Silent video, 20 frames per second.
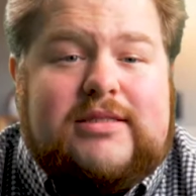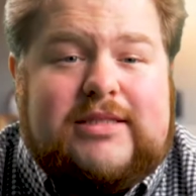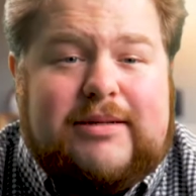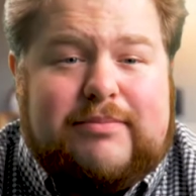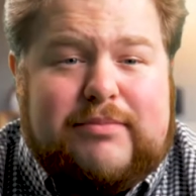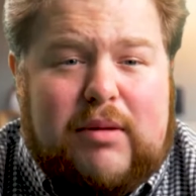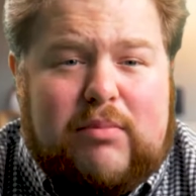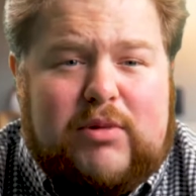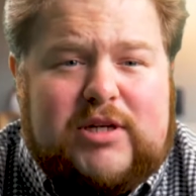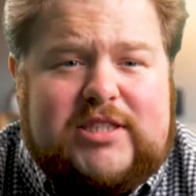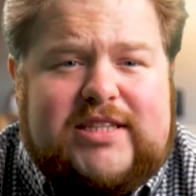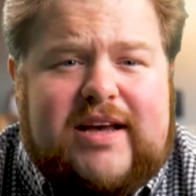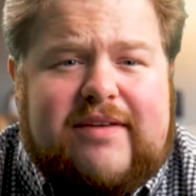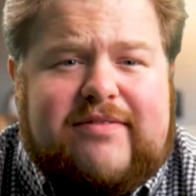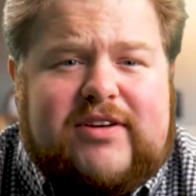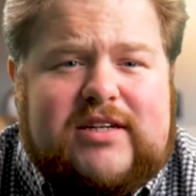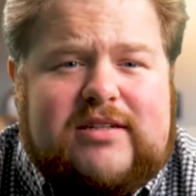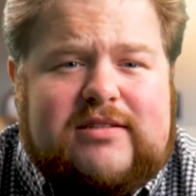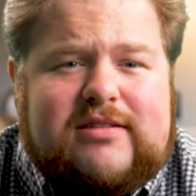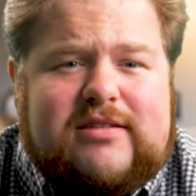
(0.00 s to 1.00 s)
Tip number
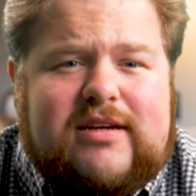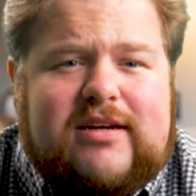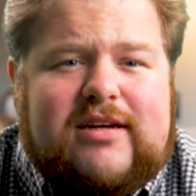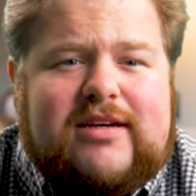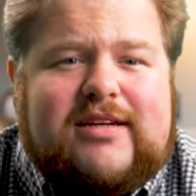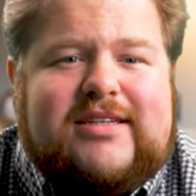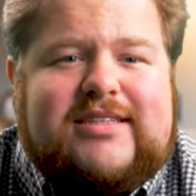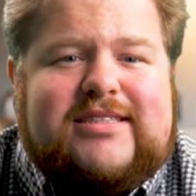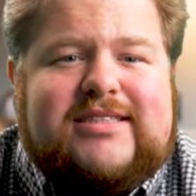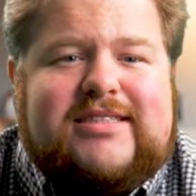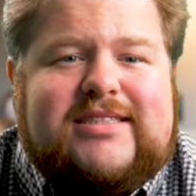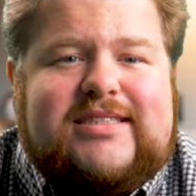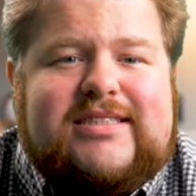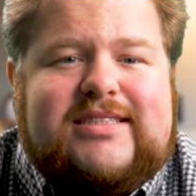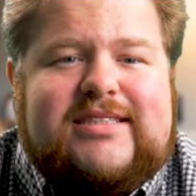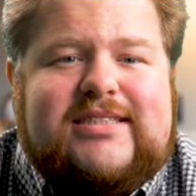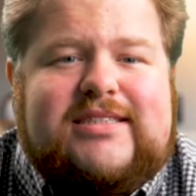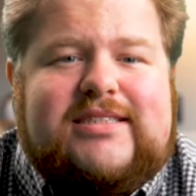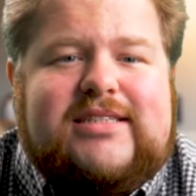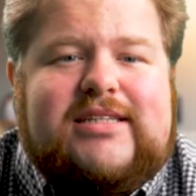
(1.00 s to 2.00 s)
7,
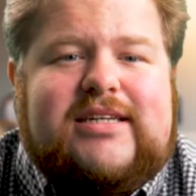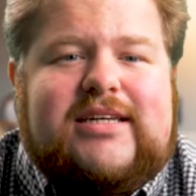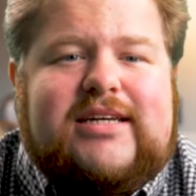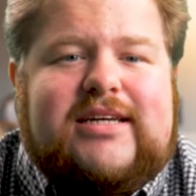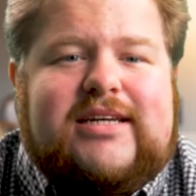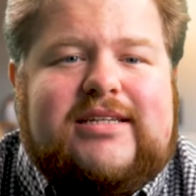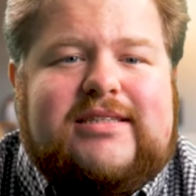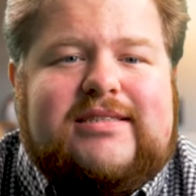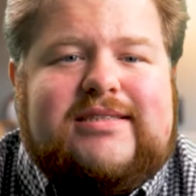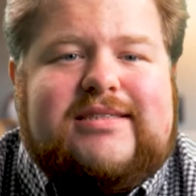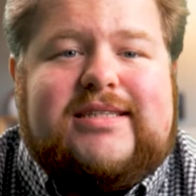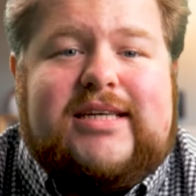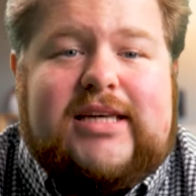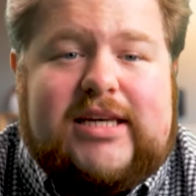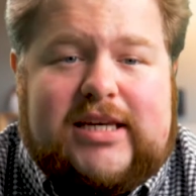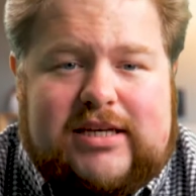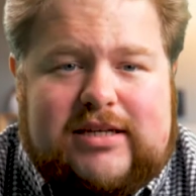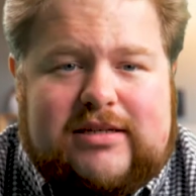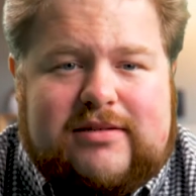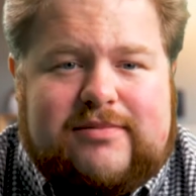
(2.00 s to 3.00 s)
consistency is
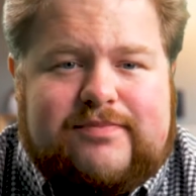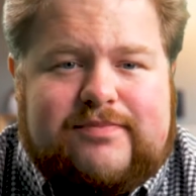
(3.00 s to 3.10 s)
key.